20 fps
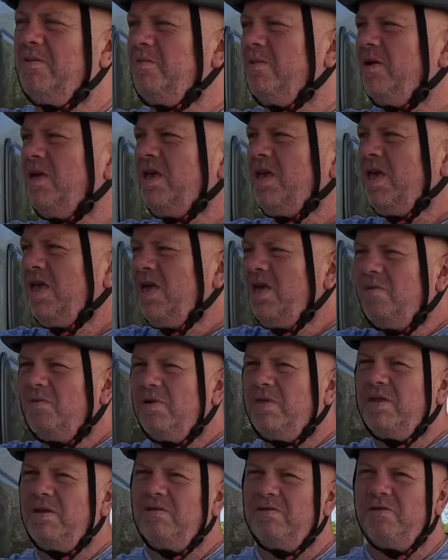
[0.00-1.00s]
But
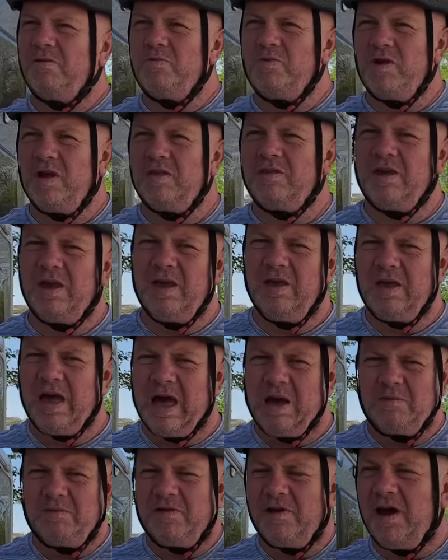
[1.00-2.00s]
when they're subject to
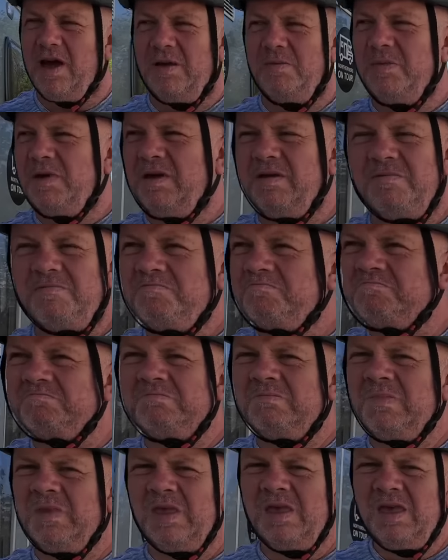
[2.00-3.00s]
outside, they
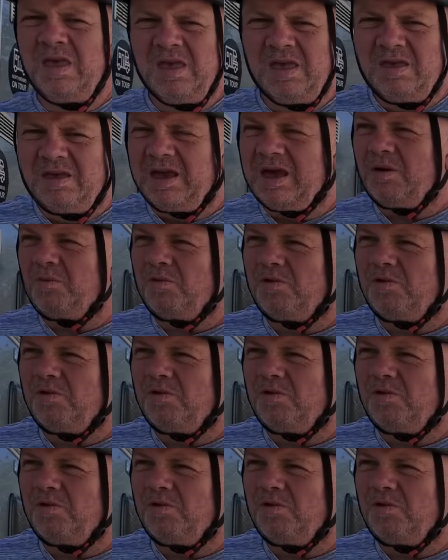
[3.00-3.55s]
get